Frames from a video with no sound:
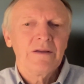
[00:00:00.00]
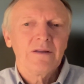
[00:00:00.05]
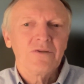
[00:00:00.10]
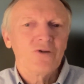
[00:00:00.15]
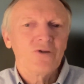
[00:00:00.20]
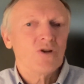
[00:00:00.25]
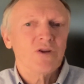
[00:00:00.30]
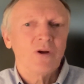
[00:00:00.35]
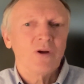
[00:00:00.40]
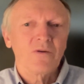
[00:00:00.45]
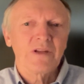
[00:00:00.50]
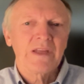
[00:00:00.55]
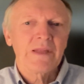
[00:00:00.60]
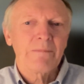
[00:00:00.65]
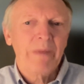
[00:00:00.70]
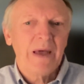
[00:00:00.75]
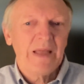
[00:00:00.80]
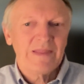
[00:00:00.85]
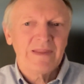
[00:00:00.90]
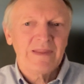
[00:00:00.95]
not only
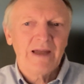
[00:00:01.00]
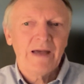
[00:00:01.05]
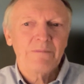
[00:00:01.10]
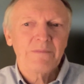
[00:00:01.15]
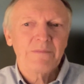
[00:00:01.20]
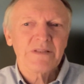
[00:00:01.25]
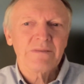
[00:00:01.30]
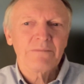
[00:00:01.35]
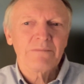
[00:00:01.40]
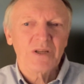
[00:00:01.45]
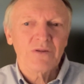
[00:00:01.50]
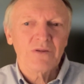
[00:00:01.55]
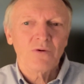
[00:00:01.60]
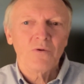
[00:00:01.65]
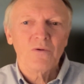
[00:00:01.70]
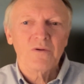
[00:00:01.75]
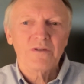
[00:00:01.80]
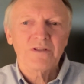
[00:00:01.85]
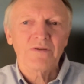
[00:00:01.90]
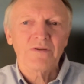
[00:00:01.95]
in bad times, but
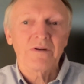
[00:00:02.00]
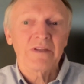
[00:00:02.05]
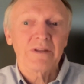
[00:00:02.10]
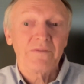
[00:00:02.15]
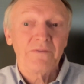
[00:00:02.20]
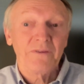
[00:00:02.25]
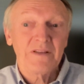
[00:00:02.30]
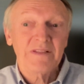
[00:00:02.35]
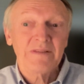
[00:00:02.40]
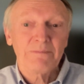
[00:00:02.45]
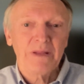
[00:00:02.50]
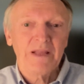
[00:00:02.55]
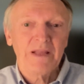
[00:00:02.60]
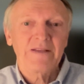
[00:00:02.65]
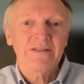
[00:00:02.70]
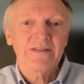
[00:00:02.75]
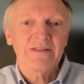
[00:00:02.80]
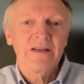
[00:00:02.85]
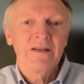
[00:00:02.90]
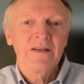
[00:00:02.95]
also in the first
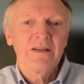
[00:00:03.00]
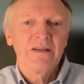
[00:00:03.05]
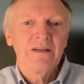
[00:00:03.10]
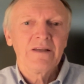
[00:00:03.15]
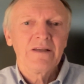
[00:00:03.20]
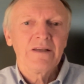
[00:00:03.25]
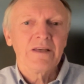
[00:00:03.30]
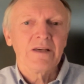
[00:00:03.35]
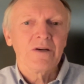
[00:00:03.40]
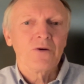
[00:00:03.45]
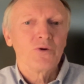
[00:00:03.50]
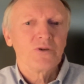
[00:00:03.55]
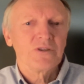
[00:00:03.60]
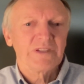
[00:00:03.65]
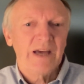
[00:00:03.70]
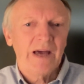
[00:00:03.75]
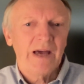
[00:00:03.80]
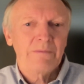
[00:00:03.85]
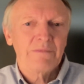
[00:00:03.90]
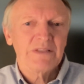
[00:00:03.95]
place, in
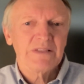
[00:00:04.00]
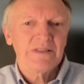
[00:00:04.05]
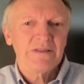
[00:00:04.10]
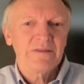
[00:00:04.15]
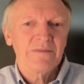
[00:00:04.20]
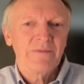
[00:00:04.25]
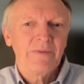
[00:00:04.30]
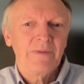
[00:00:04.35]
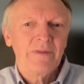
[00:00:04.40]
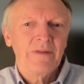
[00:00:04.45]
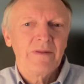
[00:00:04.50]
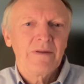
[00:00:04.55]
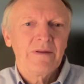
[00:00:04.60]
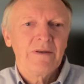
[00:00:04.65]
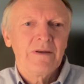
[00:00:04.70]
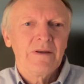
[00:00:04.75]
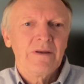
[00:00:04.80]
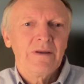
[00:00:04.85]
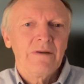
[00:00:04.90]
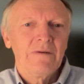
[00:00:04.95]
good times.
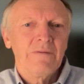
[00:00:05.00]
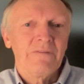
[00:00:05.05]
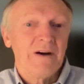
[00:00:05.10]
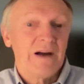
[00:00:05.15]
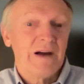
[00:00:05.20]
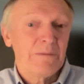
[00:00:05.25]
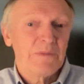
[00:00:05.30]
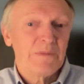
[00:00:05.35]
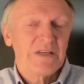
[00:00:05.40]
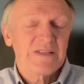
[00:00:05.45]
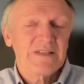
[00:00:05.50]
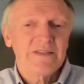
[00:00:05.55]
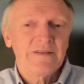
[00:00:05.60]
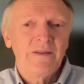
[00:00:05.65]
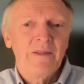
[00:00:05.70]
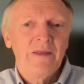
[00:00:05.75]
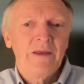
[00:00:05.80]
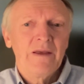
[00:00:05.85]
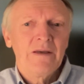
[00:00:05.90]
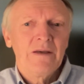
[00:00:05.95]
Farmers
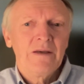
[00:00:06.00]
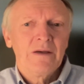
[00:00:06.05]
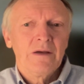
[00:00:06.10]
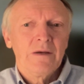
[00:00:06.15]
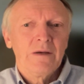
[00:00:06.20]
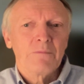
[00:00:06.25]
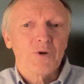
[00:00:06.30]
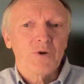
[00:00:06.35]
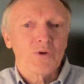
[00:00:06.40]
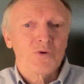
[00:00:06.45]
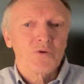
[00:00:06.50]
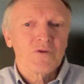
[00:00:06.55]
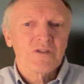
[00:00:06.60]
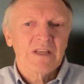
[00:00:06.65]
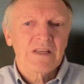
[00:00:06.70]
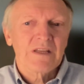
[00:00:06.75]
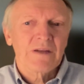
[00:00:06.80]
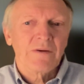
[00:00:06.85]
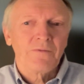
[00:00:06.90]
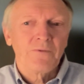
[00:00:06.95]

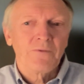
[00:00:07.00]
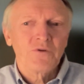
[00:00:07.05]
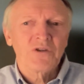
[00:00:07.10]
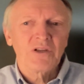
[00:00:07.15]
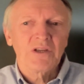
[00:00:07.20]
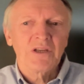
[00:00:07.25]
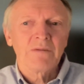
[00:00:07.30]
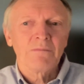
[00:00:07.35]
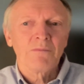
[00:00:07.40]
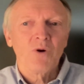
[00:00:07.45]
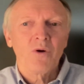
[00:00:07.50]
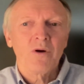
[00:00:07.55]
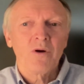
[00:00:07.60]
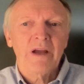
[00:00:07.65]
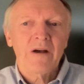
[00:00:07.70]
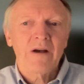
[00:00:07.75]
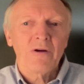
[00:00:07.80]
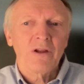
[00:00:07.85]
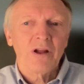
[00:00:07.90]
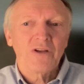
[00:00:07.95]
producing the food in more
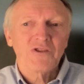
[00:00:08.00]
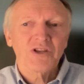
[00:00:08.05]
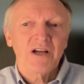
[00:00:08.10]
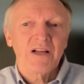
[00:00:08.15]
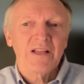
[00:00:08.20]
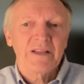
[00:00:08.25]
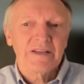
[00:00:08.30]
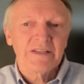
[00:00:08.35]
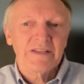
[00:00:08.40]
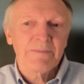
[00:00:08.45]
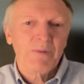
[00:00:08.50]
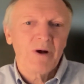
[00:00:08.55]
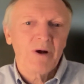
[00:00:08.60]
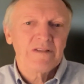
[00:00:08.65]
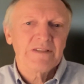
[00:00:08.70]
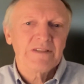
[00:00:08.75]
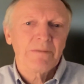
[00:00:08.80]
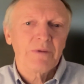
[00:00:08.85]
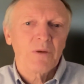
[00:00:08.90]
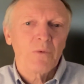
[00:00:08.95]
ecologically
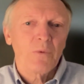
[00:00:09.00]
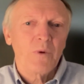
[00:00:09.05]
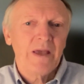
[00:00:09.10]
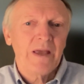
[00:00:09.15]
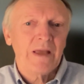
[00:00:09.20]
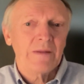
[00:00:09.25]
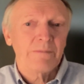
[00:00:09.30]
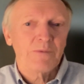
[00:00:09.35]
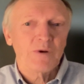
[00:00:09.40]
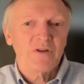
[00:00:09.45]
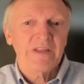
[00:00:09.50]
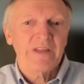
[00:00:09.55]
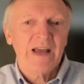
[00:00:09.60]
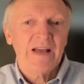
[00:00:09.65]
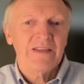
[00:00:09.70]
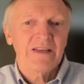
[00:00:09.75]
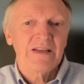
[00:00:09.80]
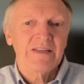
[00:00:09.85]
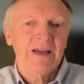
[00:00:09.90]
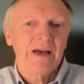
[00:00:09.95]
responsible way and
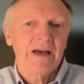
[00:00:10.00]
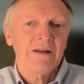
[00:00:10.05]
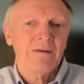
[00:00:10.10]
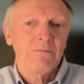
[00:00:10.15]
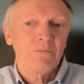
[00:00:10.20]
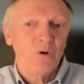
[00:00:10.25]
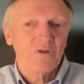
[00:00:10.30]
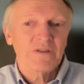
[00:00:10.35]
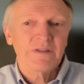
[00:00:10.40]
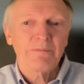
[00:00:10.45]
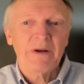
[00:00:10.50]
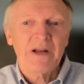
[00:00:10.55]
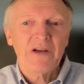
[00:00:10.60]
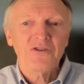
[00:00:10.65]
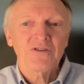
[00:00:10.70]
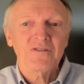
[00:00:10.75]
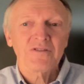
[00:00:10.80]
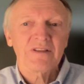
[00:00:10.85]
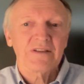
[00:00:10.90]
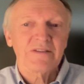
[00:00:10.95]
protecting their most
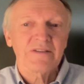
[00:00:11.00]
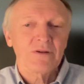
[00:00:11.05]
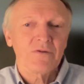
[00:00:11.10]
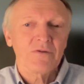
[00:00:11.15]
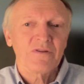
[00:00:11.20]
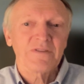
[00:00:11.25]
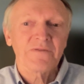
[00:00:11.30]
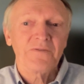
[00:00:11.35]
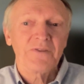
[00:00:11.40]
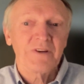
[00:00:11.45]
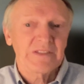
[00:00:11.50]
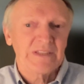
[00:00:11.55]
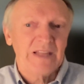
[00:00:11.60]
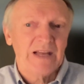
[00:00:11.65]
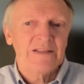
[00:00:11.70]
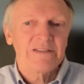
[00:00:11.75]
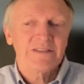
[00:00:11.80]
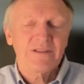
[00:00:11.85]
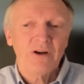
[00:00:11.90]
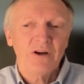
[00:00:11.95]
precious resource,
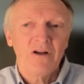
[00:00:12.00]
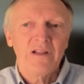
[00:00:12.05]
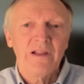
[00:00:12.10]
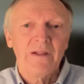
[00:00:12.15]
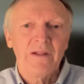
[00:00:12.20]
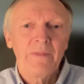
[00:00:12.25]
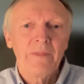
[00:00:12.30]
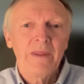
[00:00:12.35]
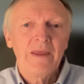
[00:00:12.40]
fertile soil,